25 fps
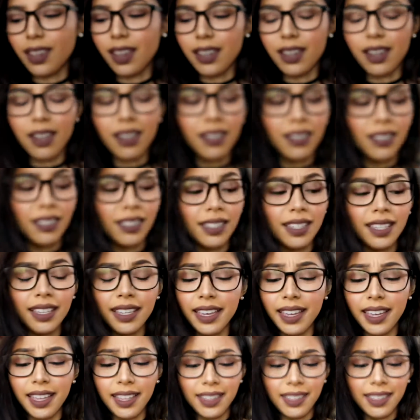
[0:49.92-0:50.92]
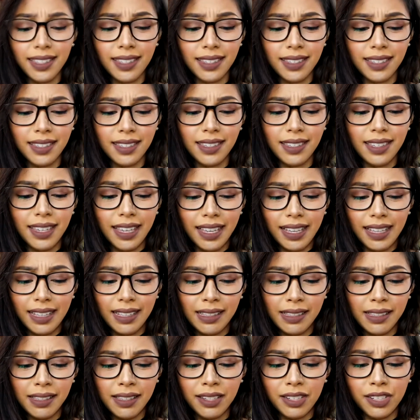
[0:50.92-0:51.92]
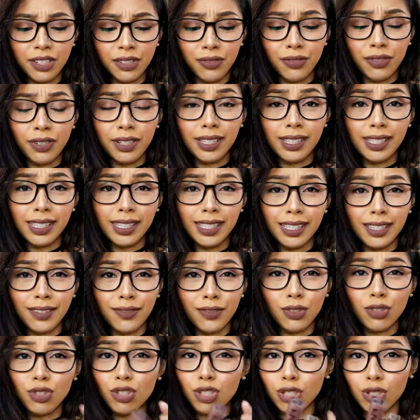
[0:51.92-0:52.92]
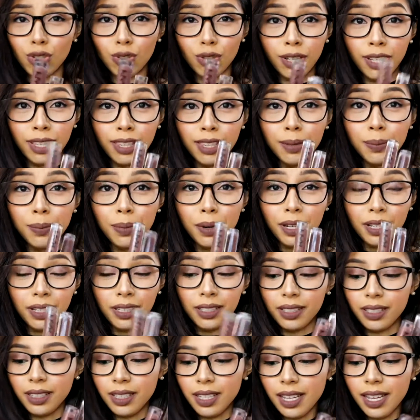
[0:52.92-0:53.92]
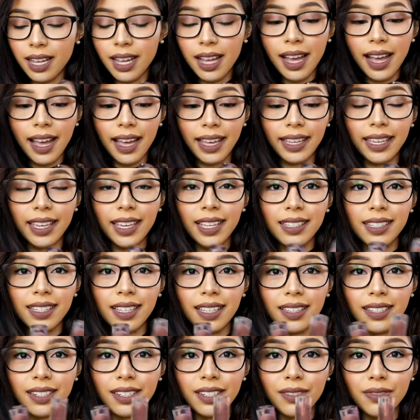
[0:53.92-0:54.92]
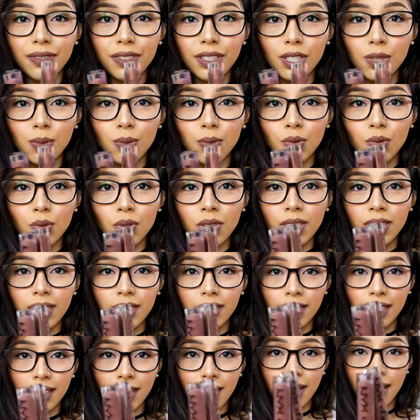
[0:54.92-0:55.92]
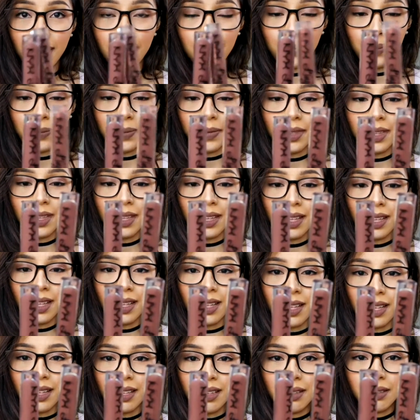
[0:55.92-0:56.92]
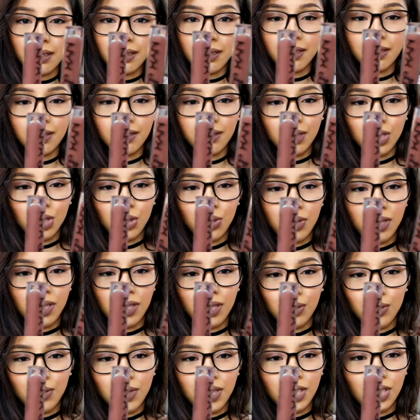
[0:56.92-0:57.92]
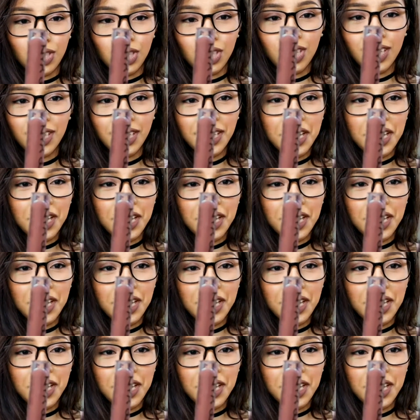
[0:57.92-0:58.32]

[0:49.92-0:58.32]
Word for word: I honestly can't tell the difference if you just look at the bottle I can't tell the difference between um, which one is which